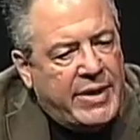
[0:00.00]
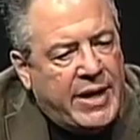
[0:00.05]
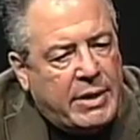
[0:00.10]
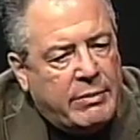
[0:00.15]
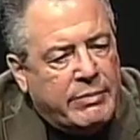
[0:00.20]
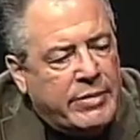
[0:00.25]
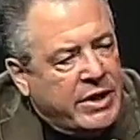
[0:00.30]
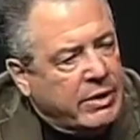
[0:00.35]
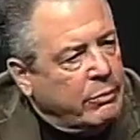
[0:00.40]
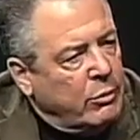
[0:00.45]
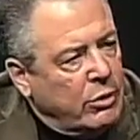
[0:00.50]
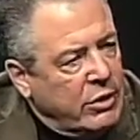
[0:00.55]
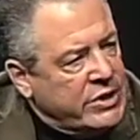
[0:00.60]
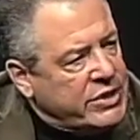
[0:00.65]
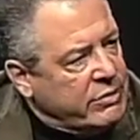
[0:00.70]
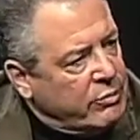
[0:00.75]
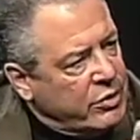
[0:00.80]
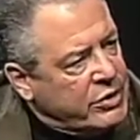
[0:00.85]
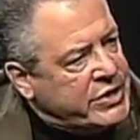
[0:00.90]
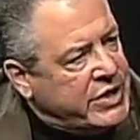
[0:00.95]
that
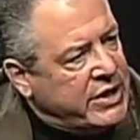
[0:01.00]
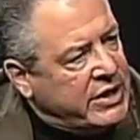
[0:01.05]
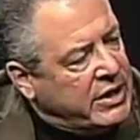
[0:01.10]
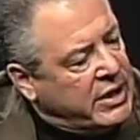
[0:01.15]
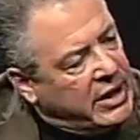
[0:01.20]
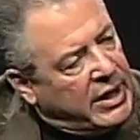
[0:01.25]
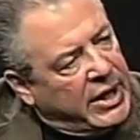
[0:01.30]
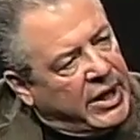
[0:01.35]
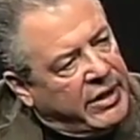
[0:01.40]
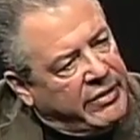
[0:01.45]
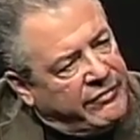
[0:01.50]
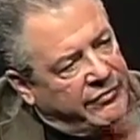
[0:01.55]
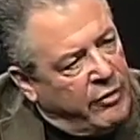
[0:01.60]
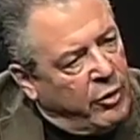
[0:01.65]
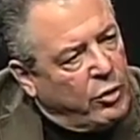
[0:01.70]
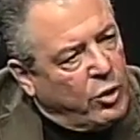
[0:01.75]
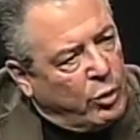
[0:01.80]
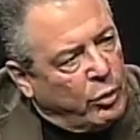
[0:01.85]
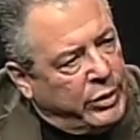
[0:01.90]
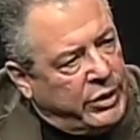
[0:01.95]
minimalism was in and
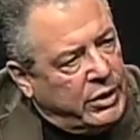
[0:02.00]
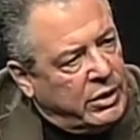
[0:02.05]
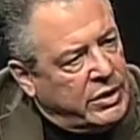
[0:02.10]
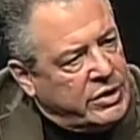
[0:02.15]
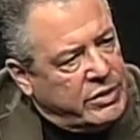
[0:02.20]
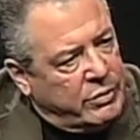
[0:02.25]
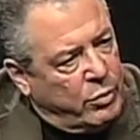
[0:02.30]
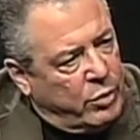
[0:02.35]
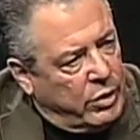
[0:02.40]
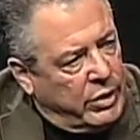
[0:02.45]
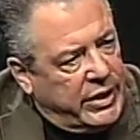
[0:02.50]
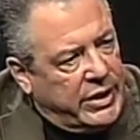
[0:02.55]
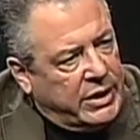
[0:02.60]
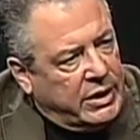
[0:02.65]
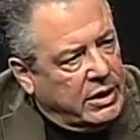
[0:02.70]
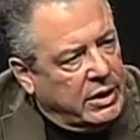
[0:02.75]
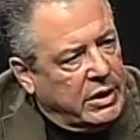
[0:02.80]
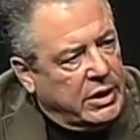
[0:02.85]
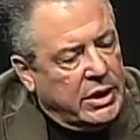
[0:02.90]
photorealism were in.